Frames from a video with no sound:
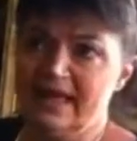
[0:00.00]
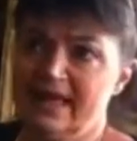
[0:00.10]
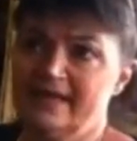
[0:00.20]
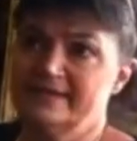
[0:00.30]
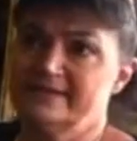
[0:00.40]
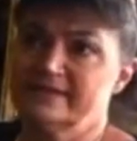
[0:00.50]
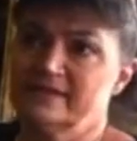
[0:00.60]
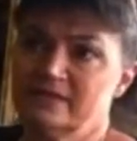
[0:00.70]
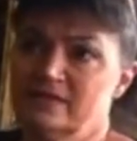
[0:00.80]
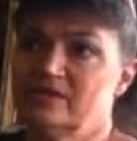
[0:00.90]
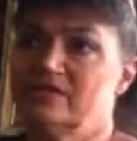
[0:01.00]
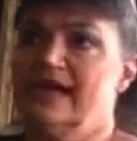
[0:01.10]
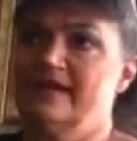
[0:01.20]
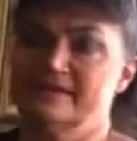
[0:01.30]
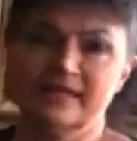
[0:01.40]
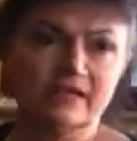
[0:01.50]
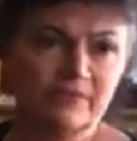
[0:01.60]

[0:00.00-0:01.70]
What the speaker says: and you got to think